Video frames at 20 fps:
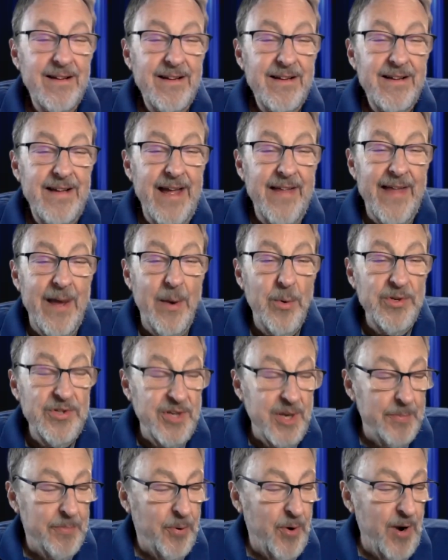Yeah, that was
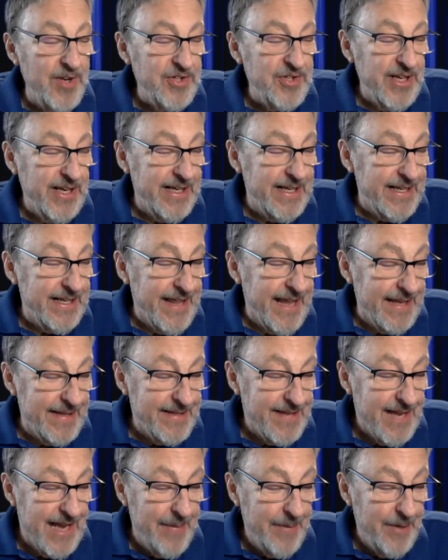uh, prescient at that
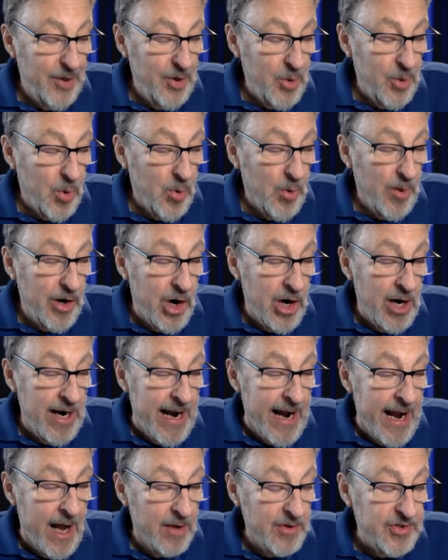time, and look where we are
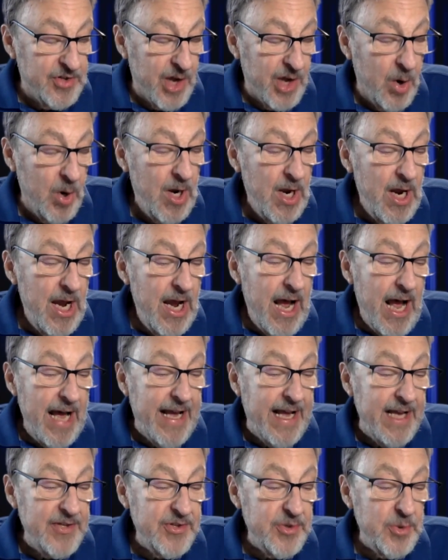now. So, I
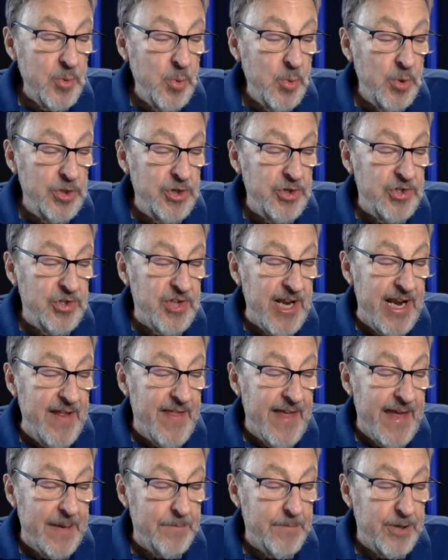guess would you say
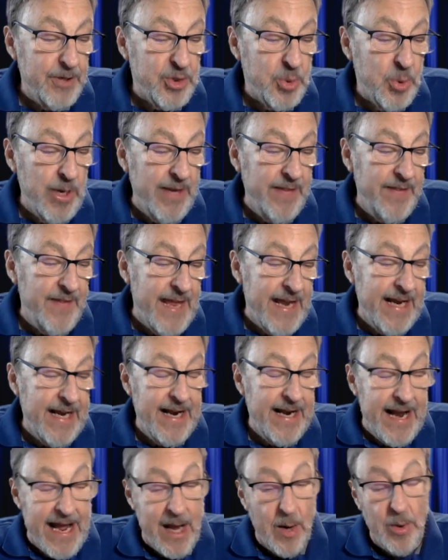that between then and
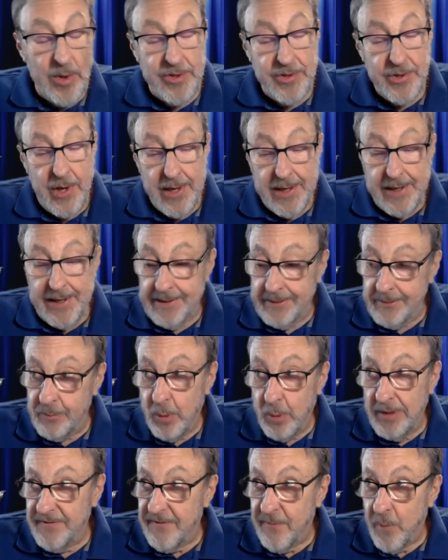now, we're talking
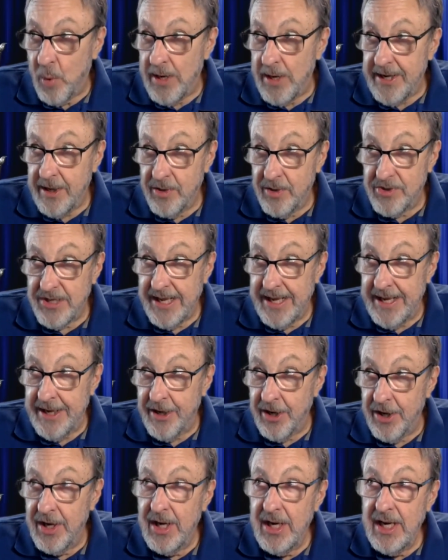what forty years
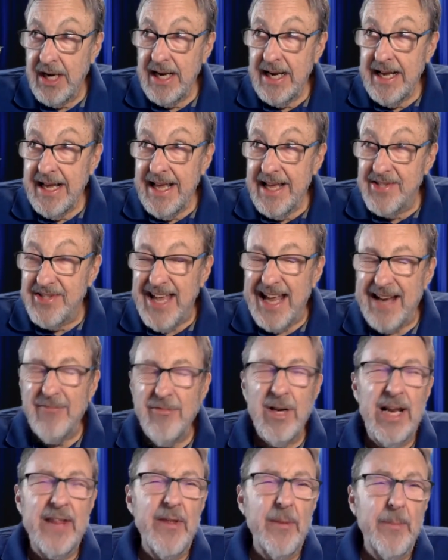later, is that
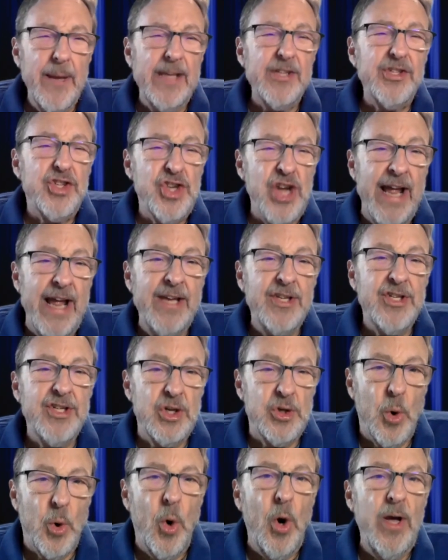really the biggest change in
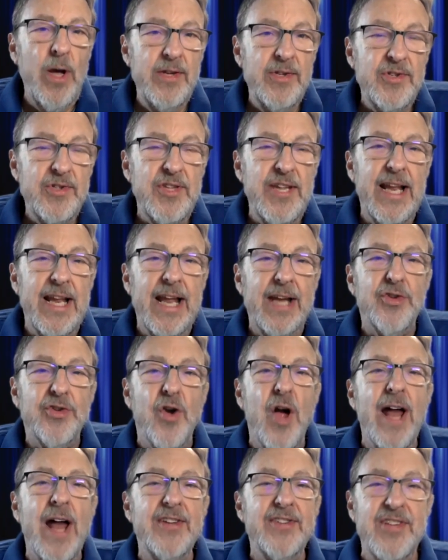toys the
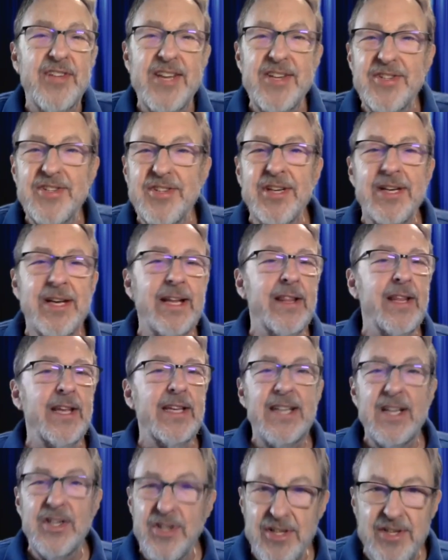electronization and the
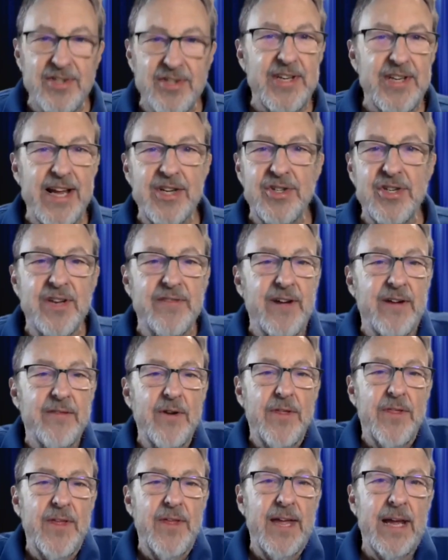digitization of
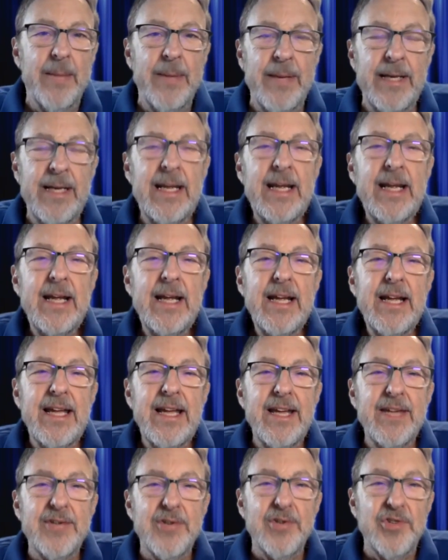everything i mean
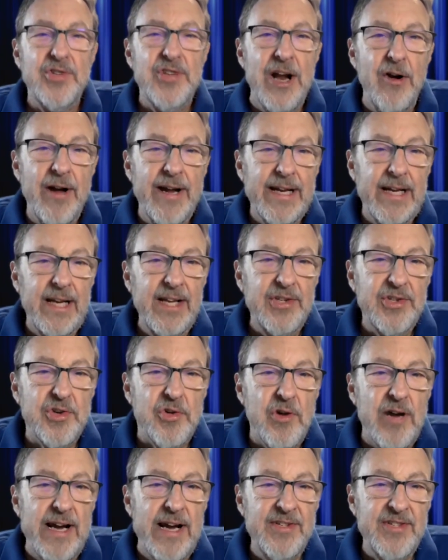kids are staring at lit
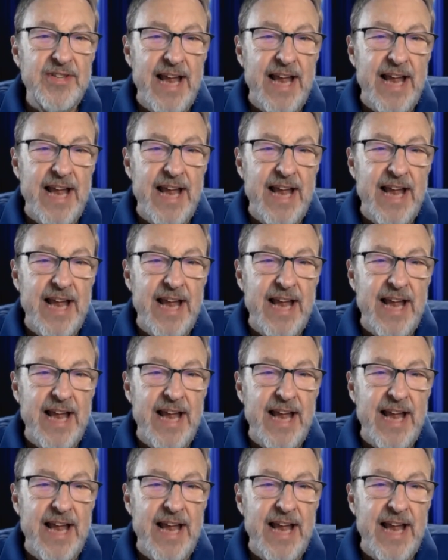screens